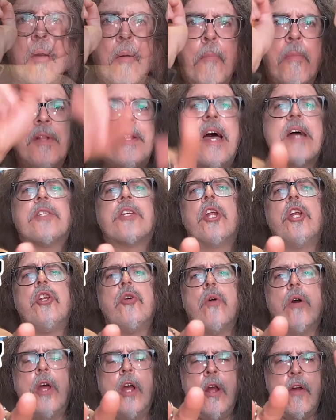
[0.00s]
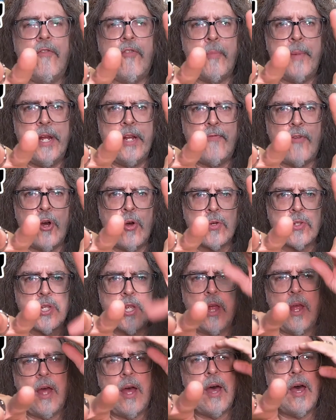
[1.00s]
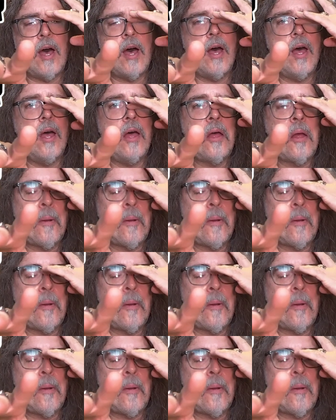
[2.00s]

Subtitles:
But that's going to do it here for me, folks. Yeah,